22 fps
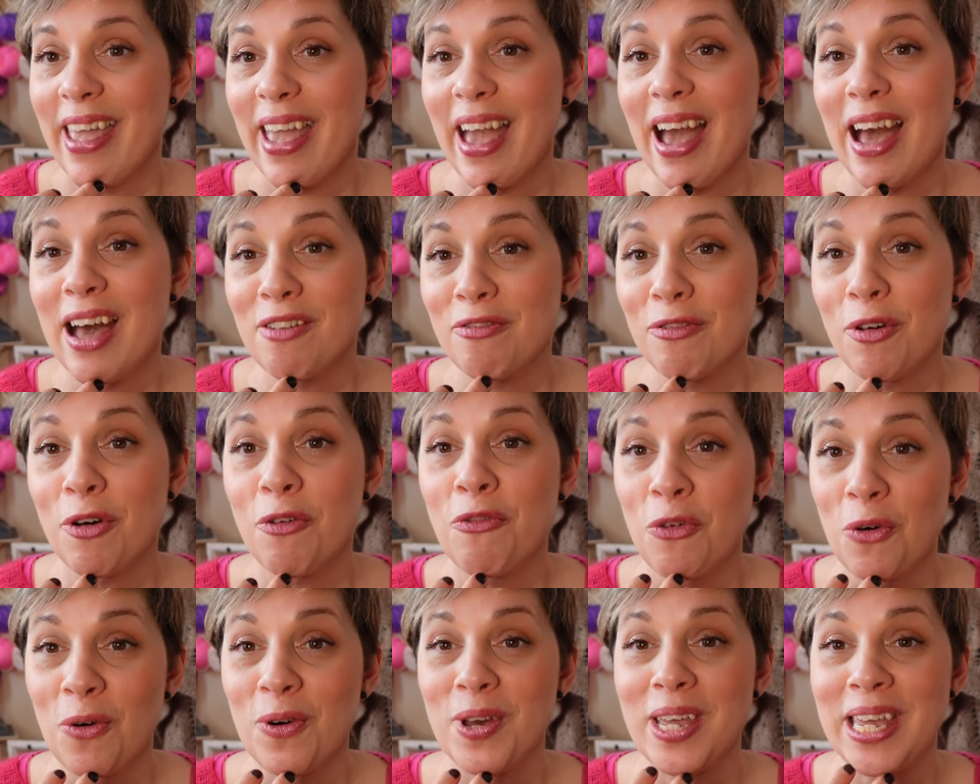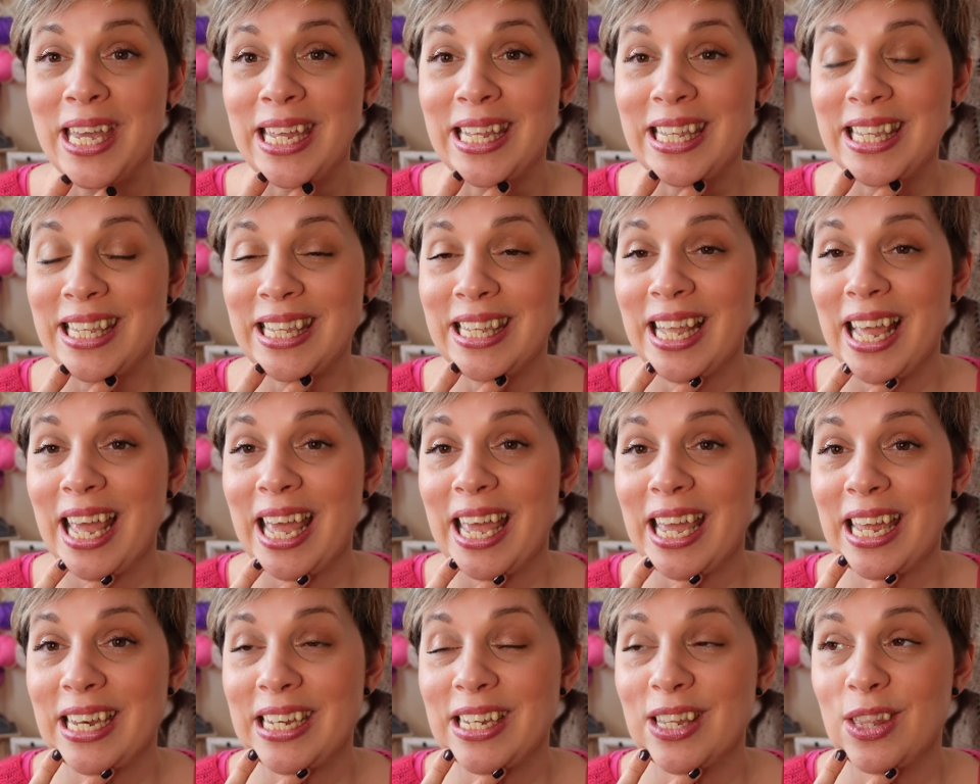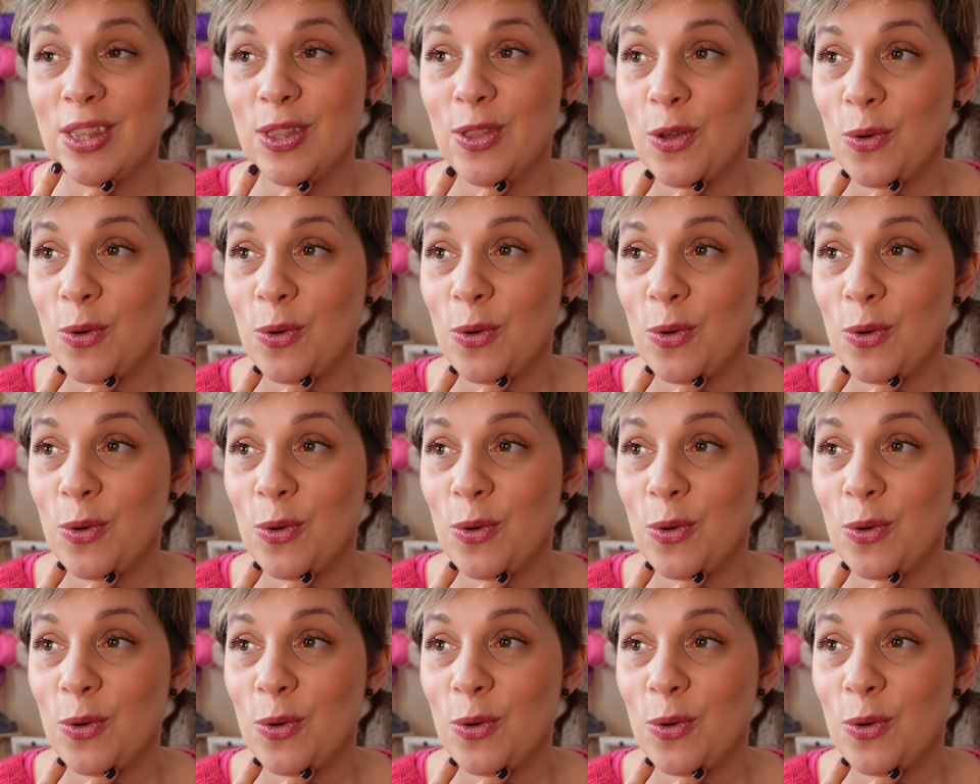have 4 kids, and